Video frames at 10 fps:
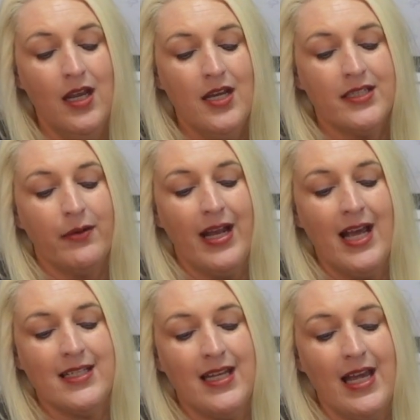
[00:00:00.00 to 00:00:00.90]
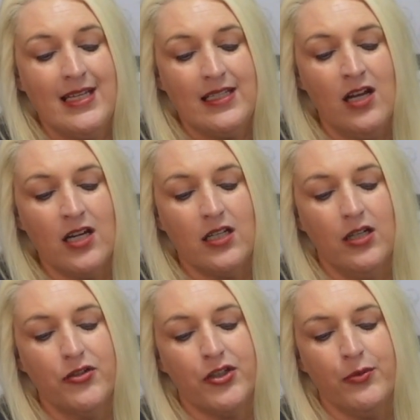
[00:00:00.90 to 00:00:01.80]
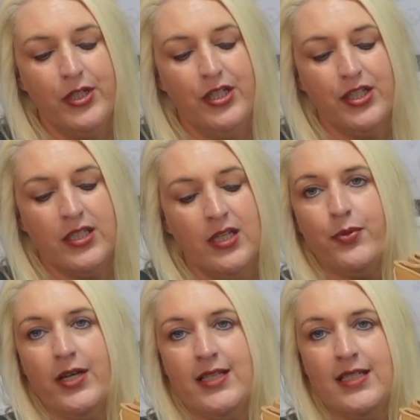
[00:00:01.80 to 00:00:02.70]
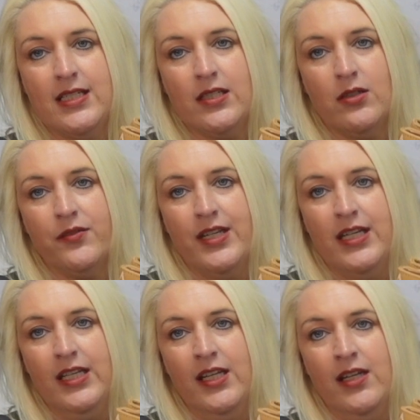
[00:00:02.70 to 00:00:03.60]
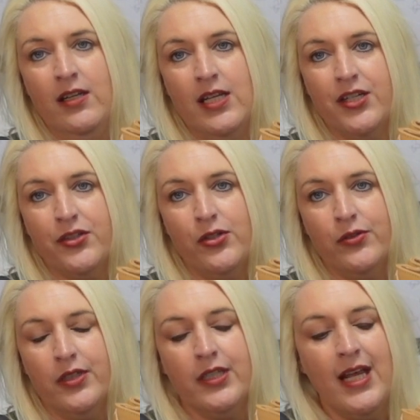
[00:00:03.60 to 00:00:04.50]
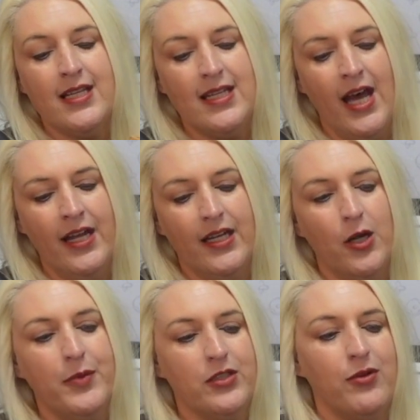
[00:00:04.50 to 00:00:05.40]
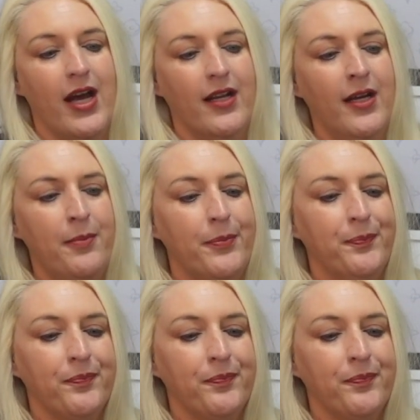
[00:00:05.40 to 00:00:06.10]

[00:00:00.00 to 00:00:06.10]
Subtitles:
So it has the S-lock closure where you just press this little thing in as you're holding on to that side. It opens right up.